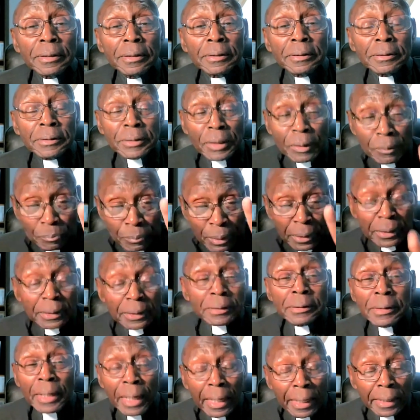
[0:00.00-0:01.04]
the
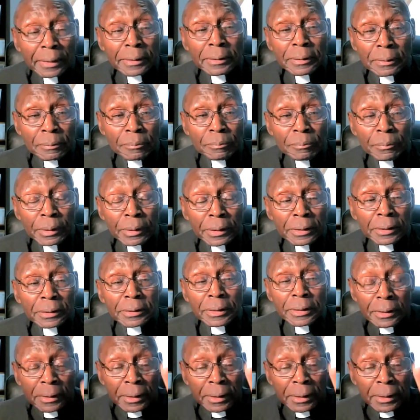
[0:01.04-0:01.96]
night. because see,